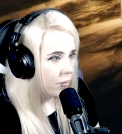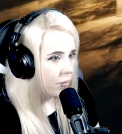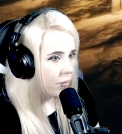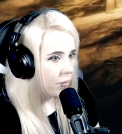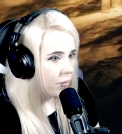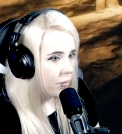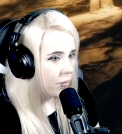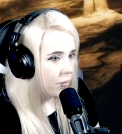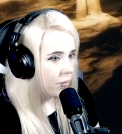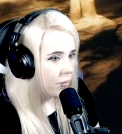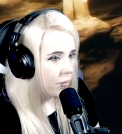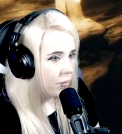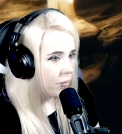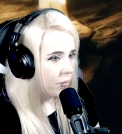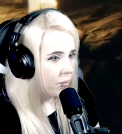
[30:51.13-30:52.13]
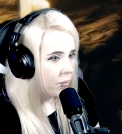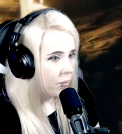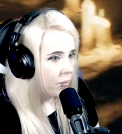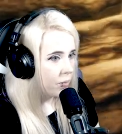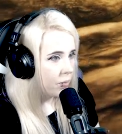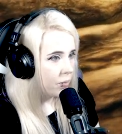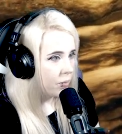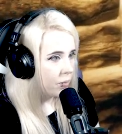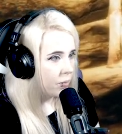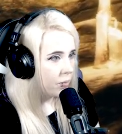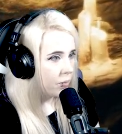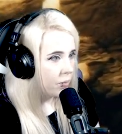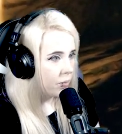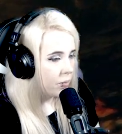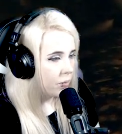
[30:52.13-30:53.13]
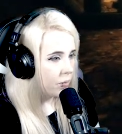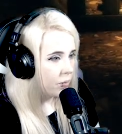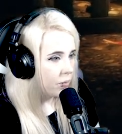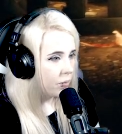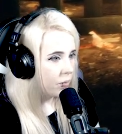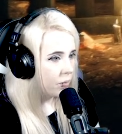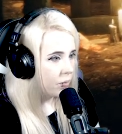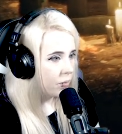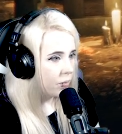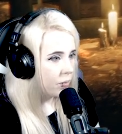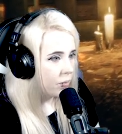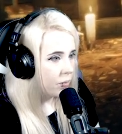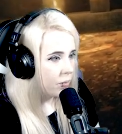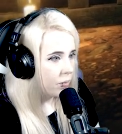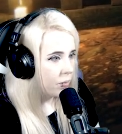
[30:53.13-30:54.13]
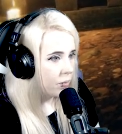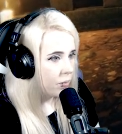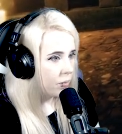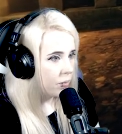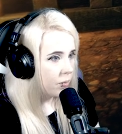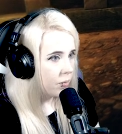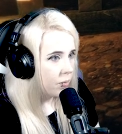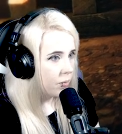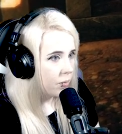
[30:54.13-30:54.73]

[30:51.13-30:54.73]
[no speech]